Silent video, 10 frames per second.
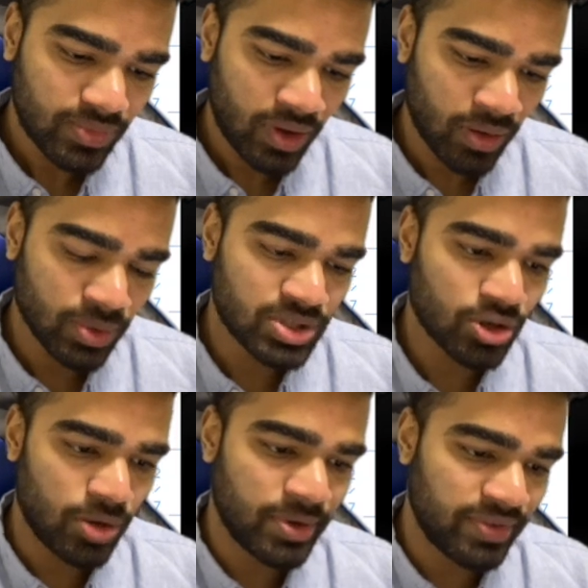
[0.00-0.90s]
What's a
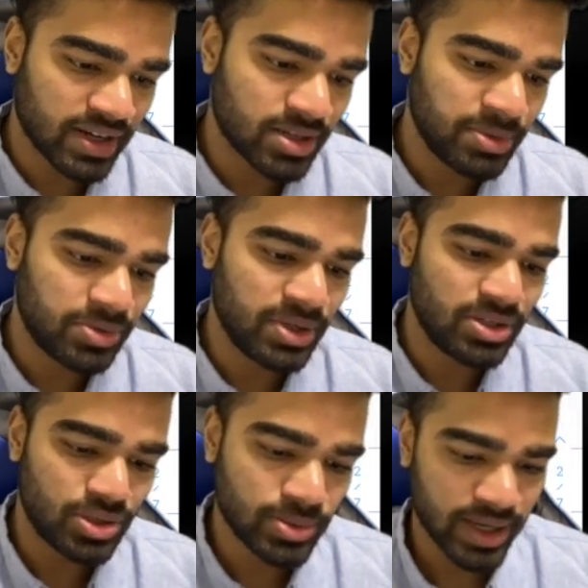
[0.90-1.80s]
common factor between
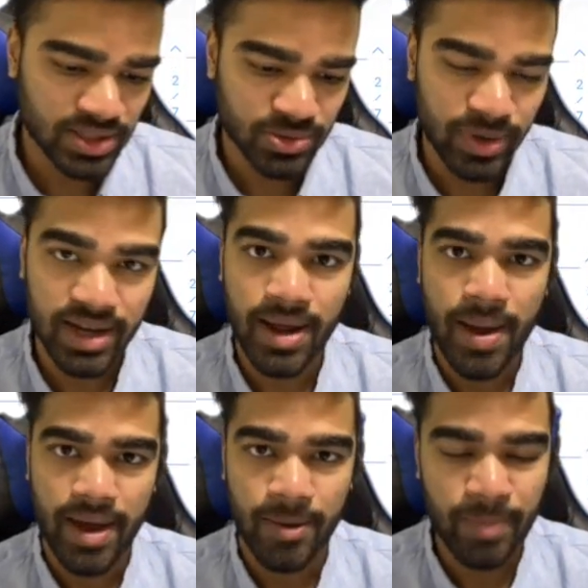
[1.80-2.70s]
2x squared
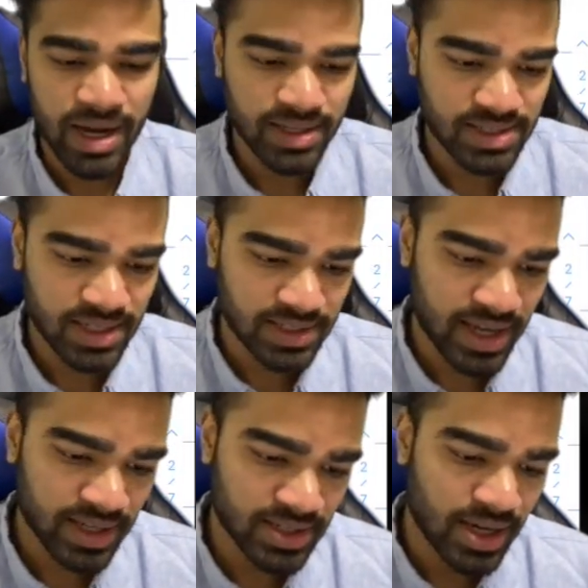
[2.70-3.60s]
and minus 6x?